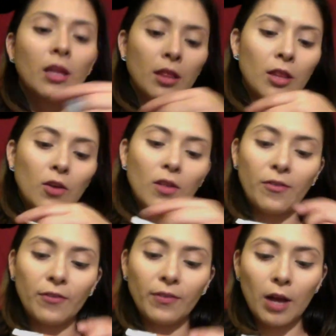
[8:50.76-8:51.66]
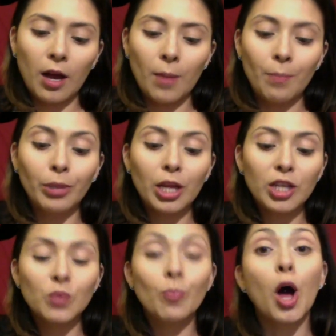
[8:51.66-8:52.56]
They're the
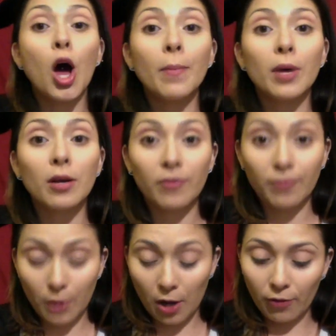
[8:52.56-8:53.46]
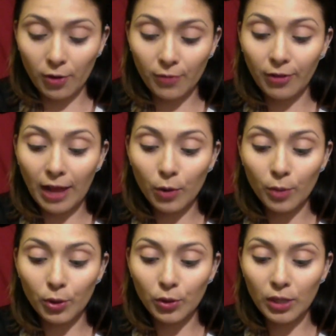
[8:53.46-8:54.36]
Blush Balm from Flower
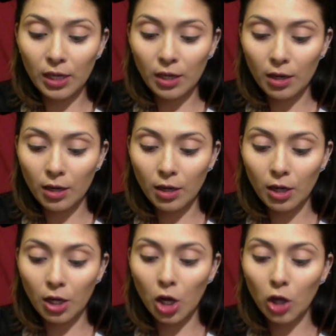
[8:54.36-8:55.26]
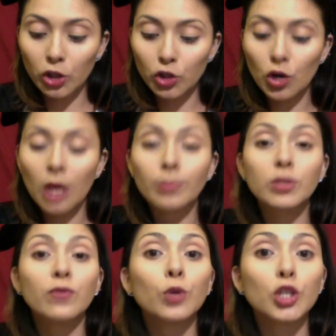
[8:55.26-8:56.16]
Beauty. Color Drops
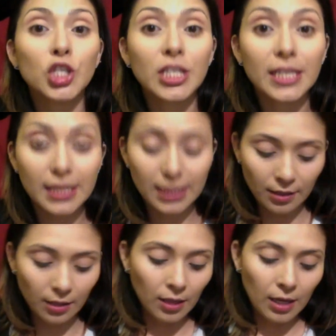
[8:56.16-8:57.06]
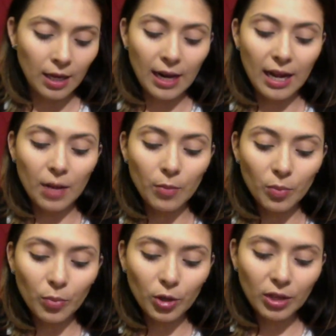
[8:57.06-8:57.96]
for Cheeks. And I'm going to
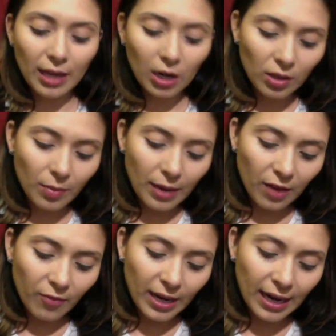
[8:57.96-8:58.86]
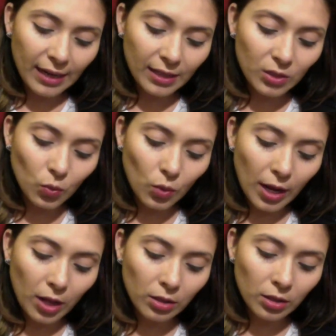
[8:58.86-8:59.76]
put that on the back of my hand as well.